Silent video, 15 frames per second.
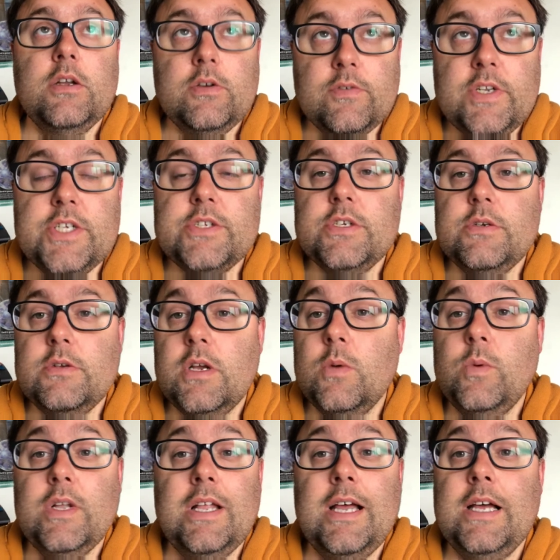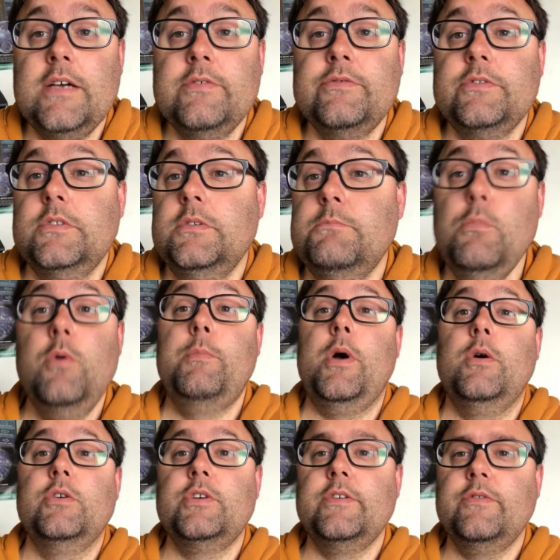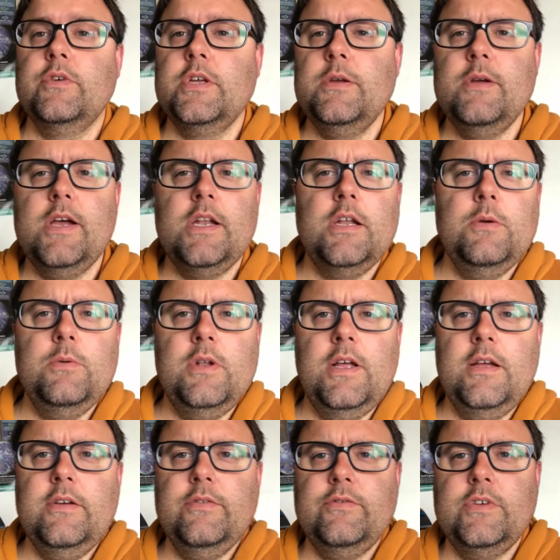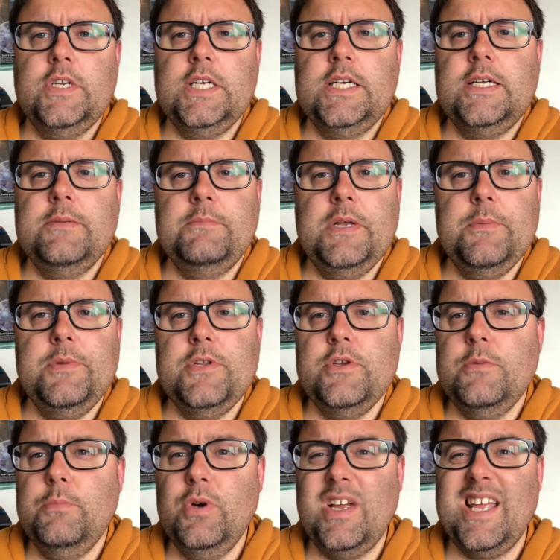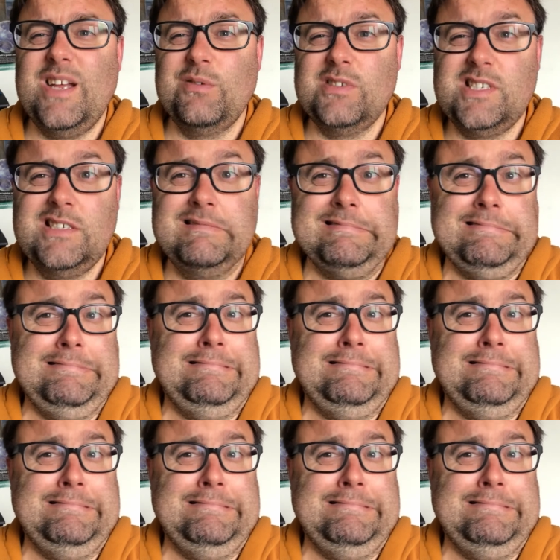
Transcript: Hopefully soon I will have more poetry for you and I will have uh, maybe a new book out.